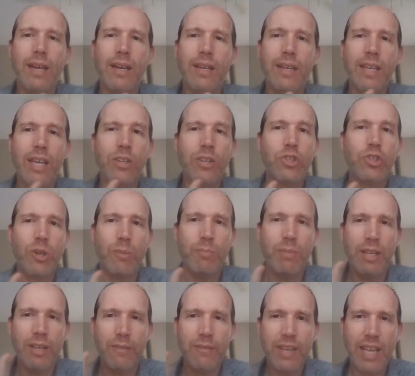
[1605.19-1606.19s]
an
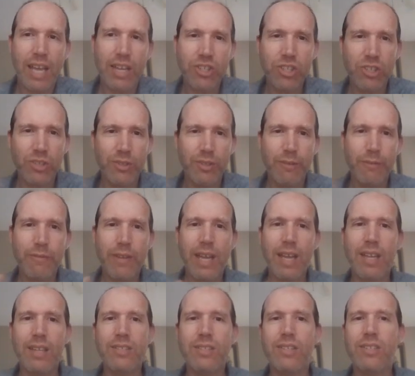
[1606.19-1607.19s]
instrument of national
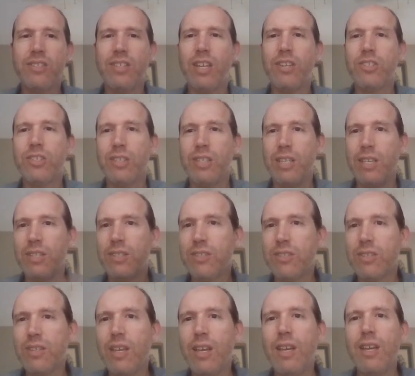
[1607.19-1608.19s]
defense, essentially
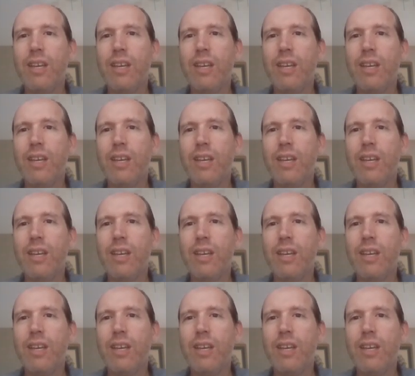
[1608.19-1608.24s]
it's,